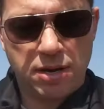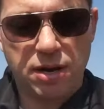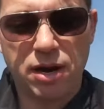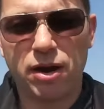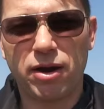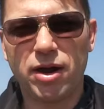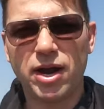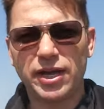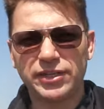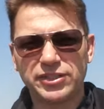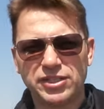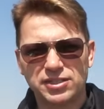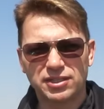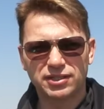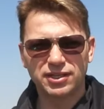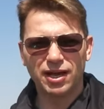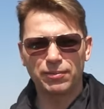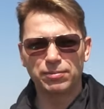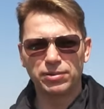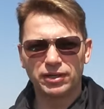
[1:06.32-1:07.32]
Alright, just
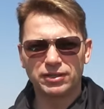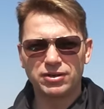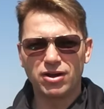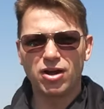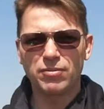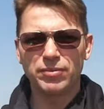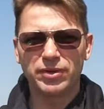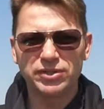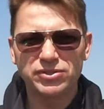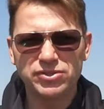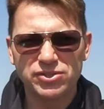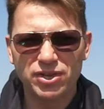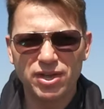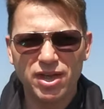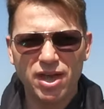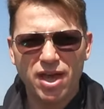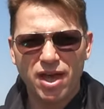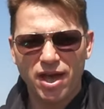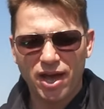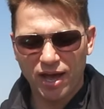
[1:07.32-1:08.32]
a couple of comments
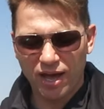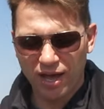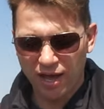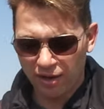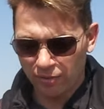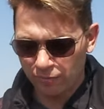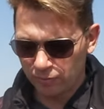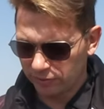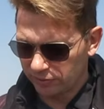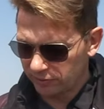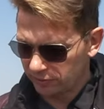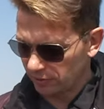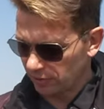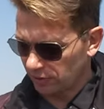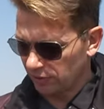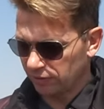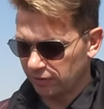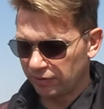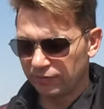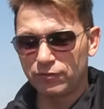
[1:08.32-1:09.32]
with
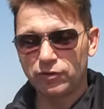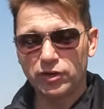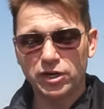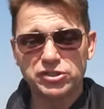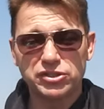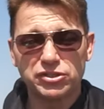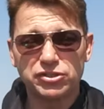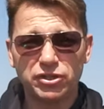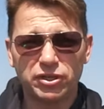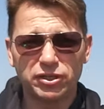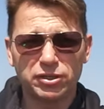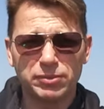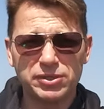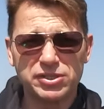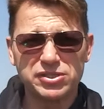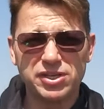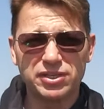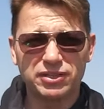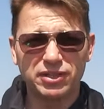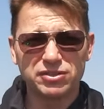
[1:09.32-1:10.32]
the footage that you're going to be
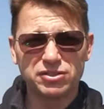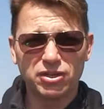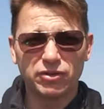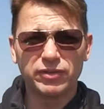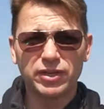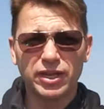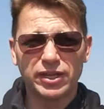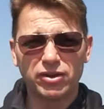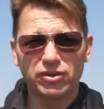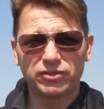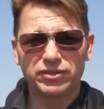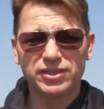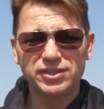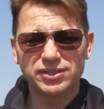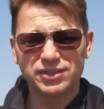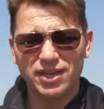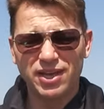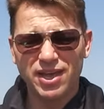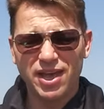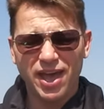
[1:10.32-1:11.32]
seeing that's overlaid on
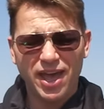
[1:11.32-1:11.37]
this.